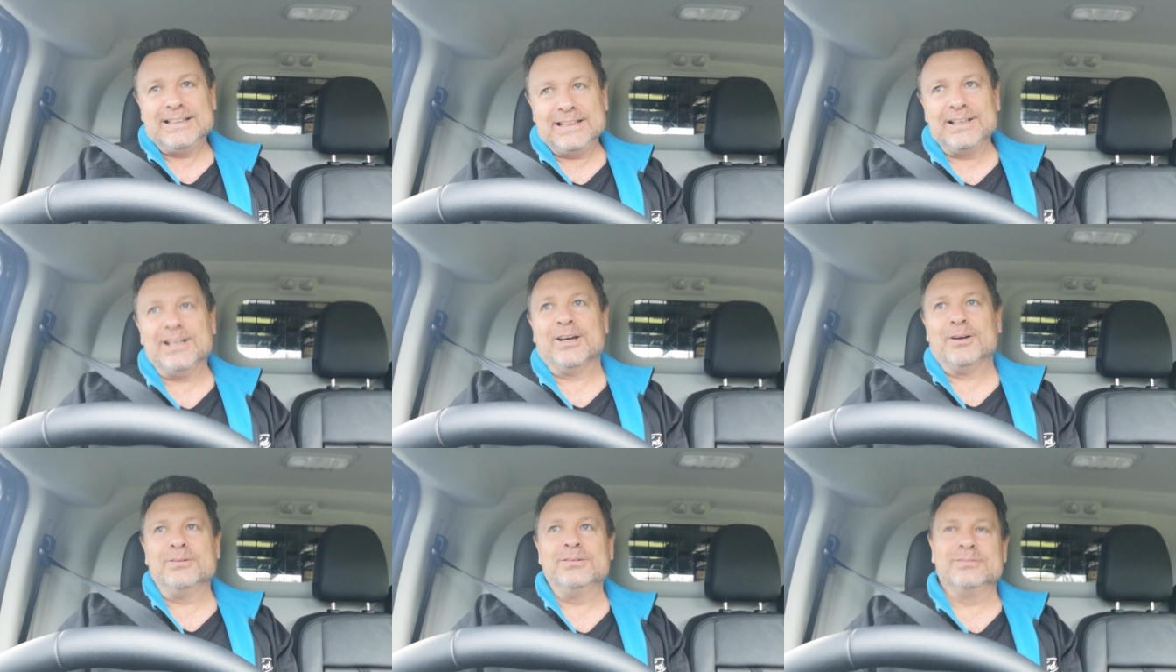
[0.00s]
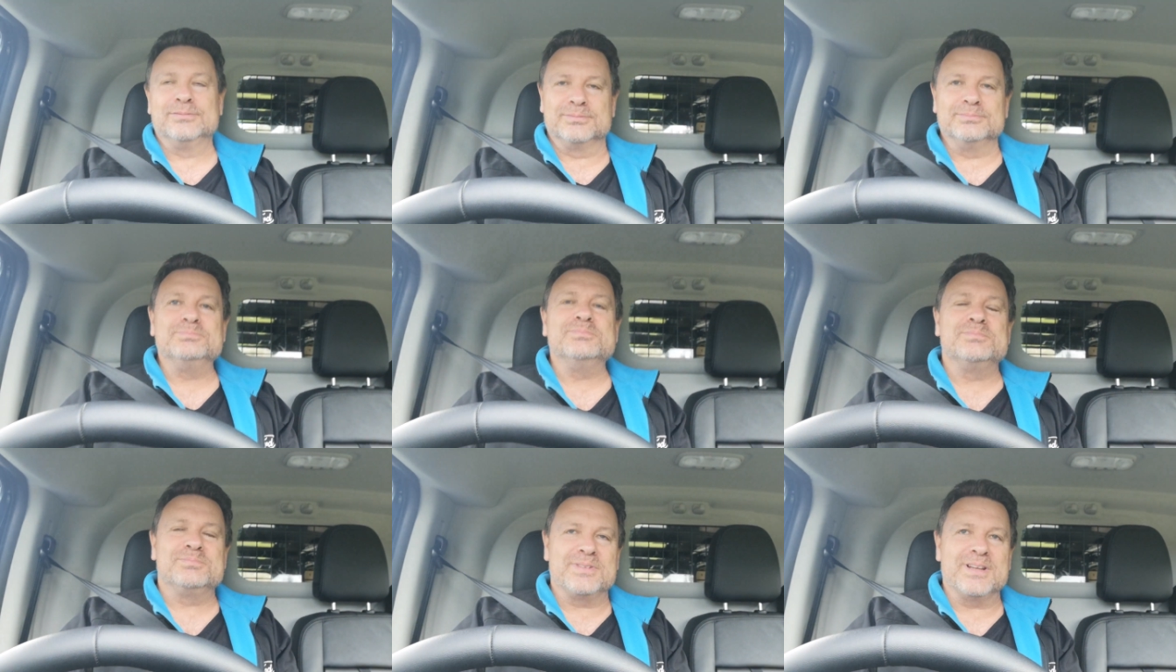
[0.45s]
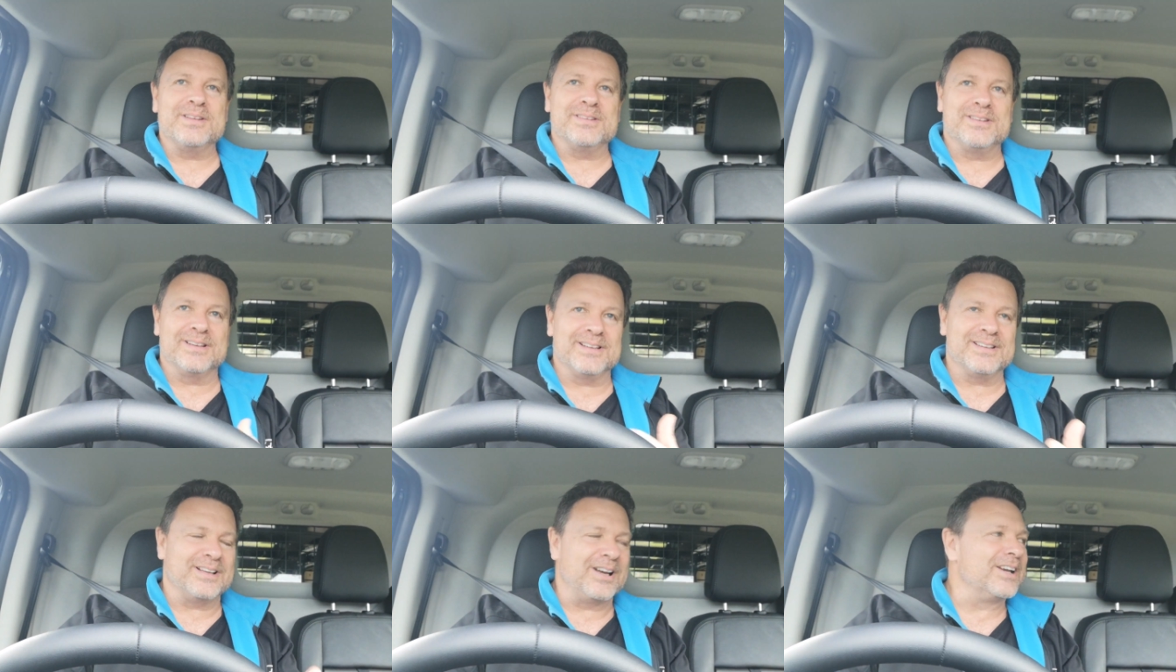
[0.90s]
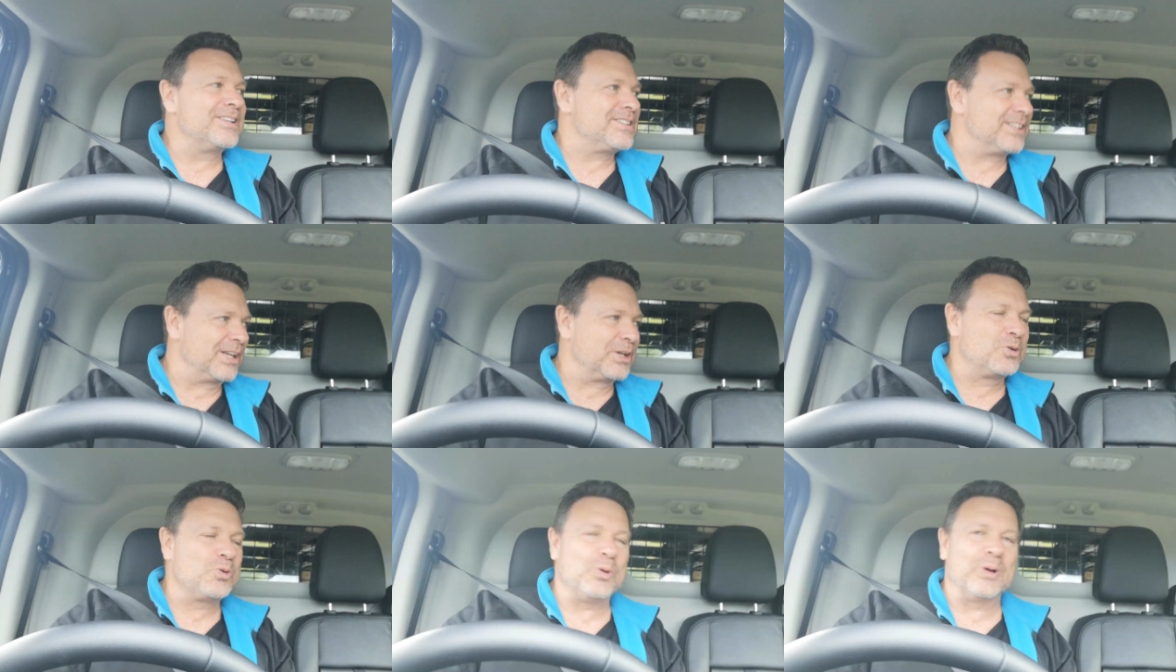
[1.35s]
You know, I
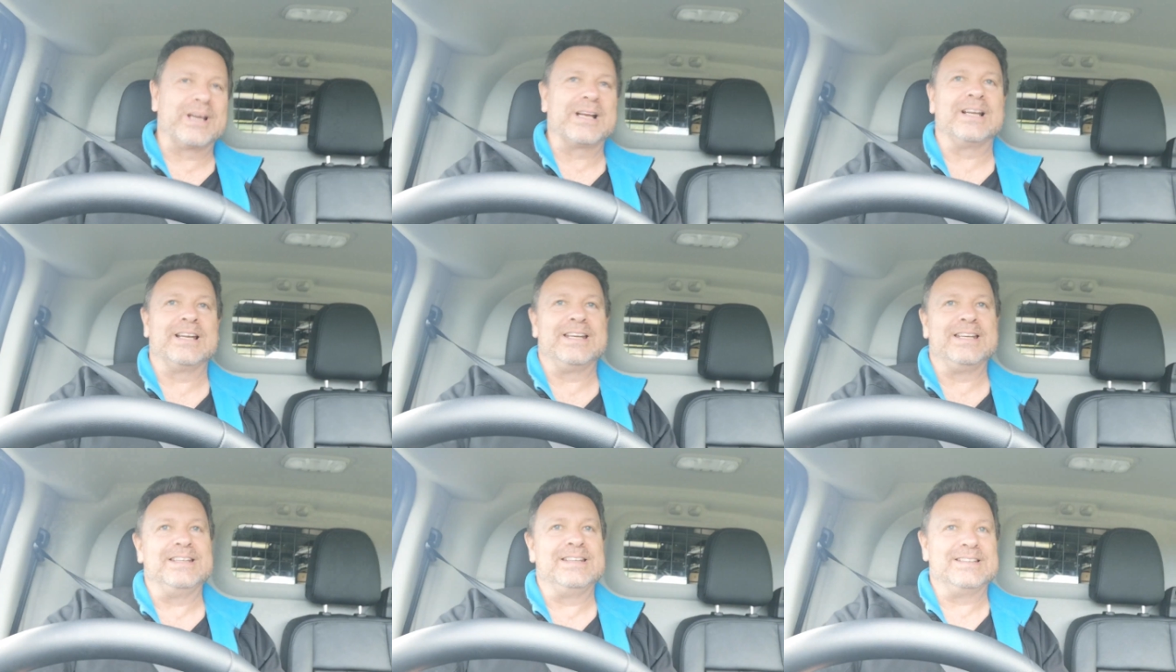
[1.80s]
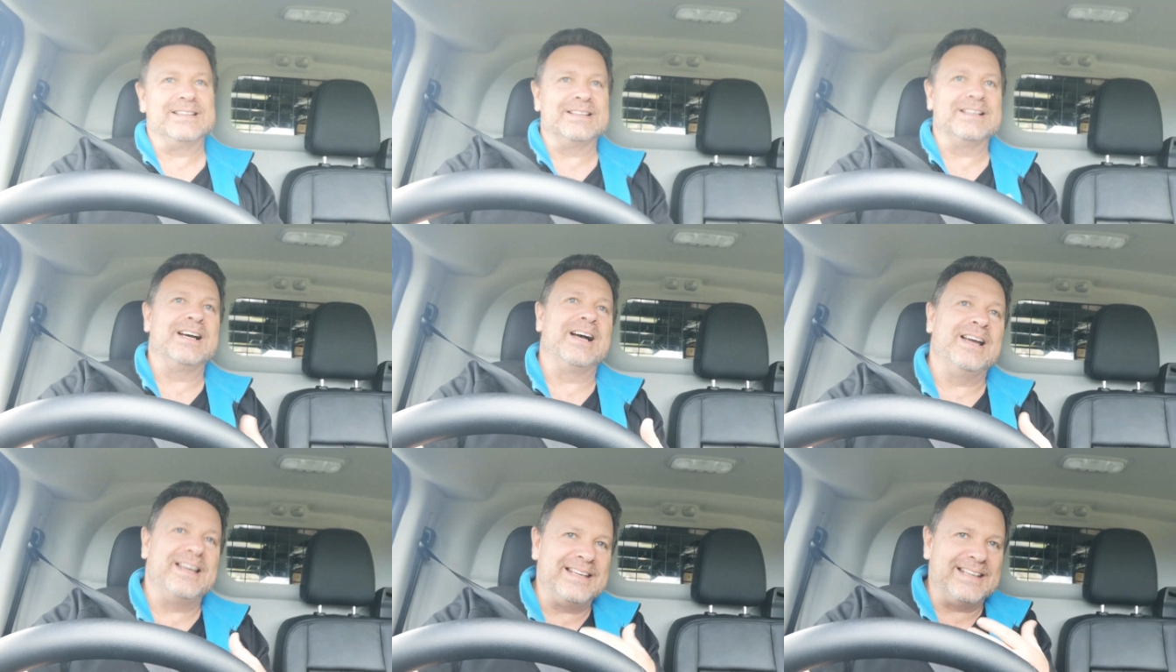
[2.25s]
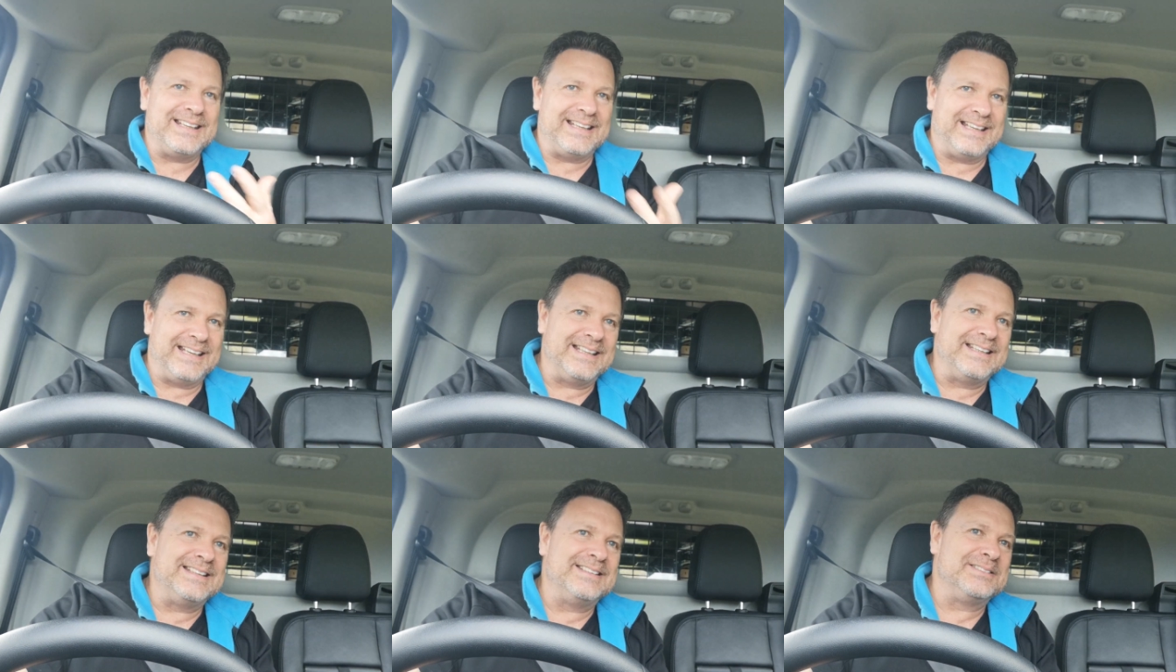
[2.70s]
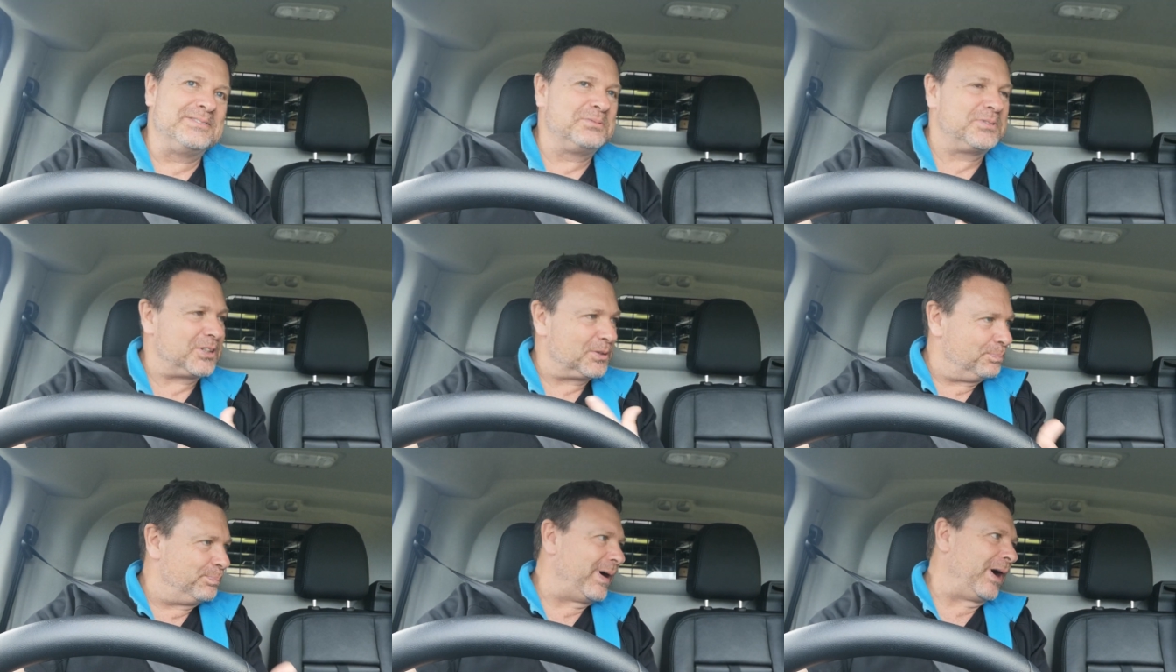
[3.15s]
say quickly
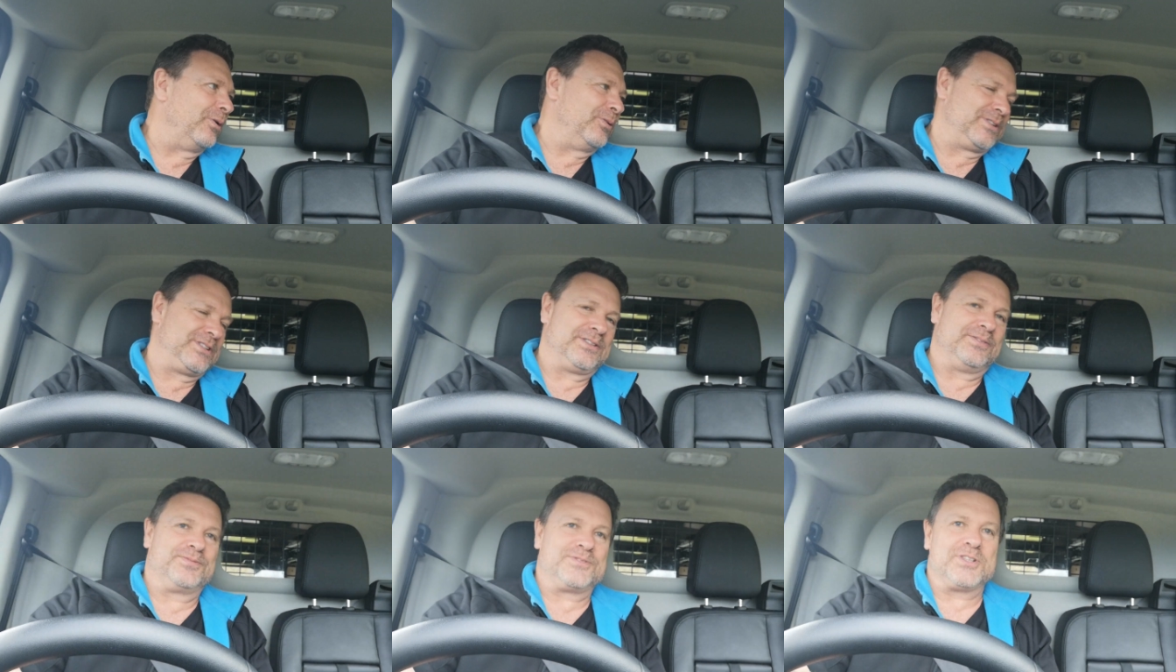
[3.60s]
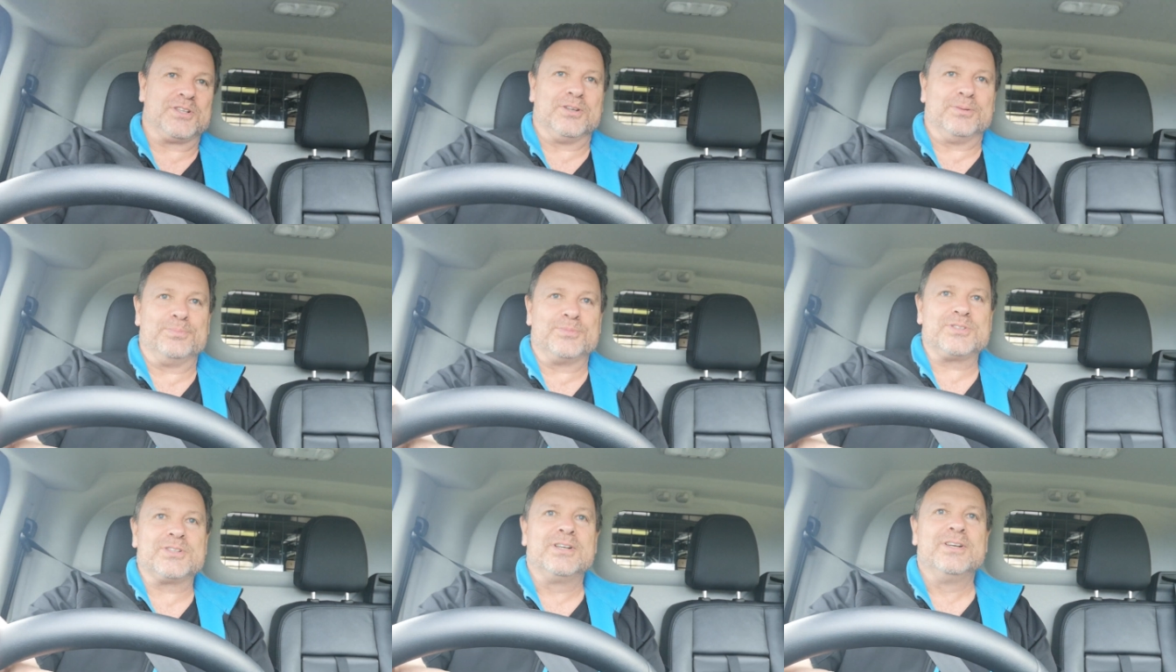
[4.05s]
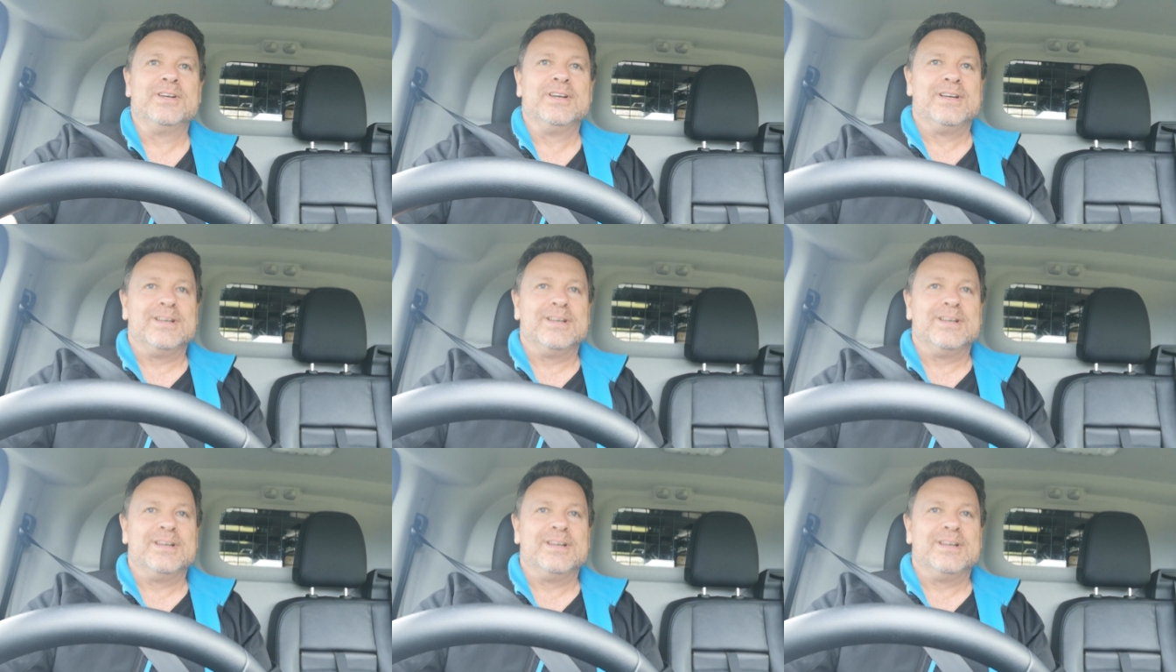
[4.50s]
in comparative terms,